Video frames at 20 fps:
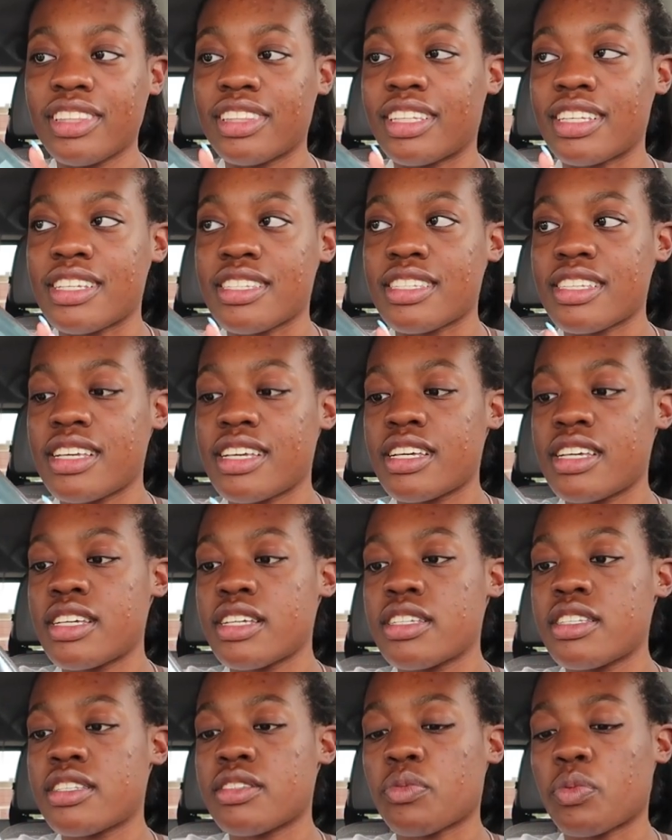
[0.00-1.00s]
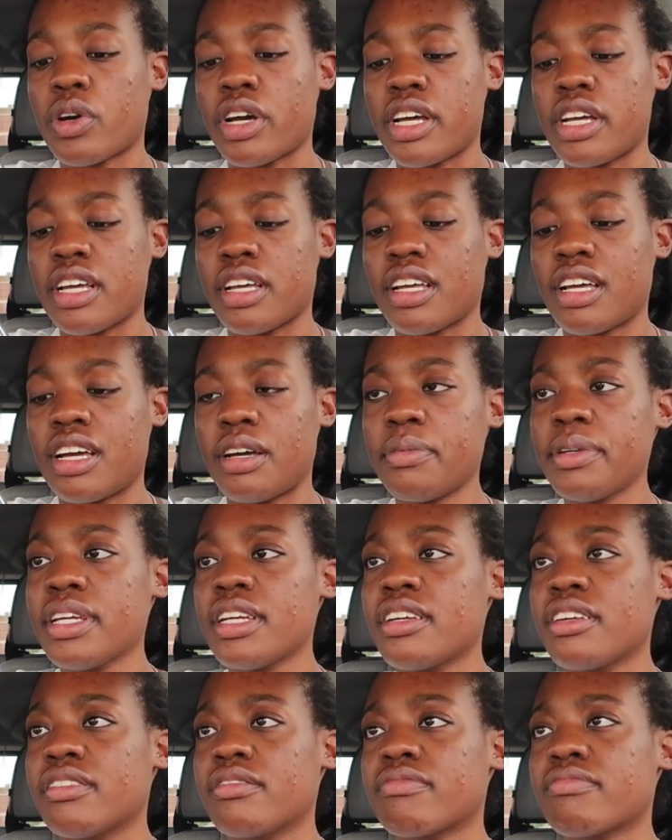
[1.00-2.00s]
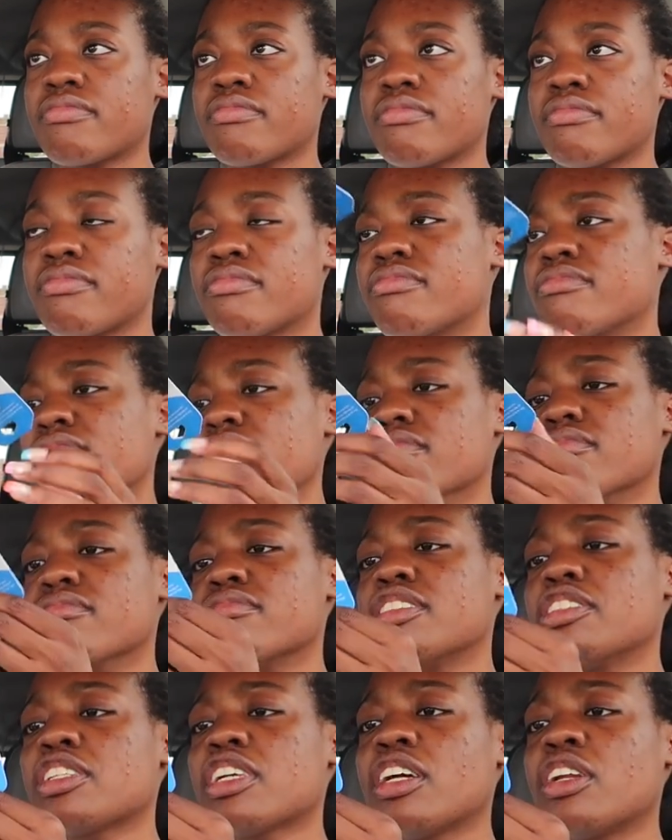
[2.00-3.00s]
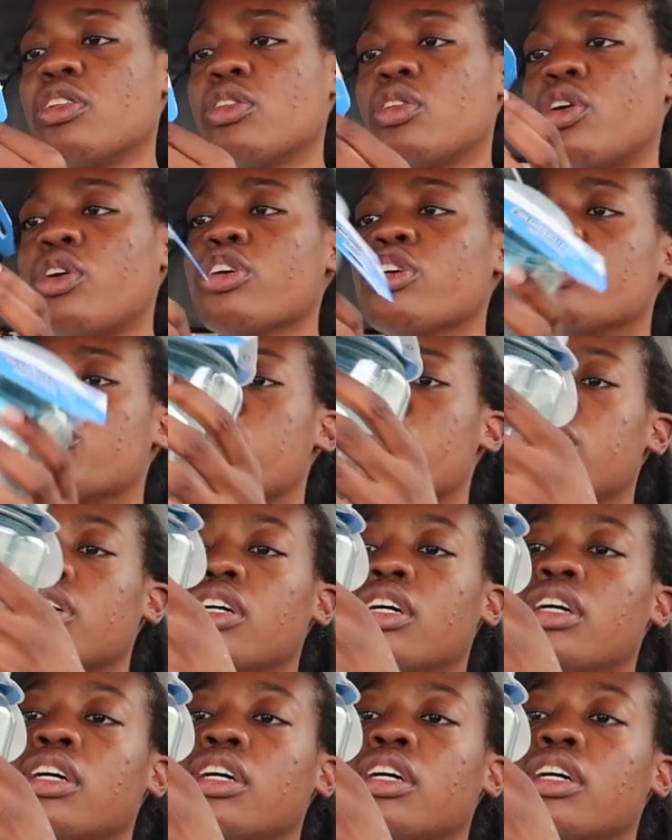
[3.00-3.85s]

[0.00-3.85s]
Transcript: This is what? How many? Mm, it's kind of large.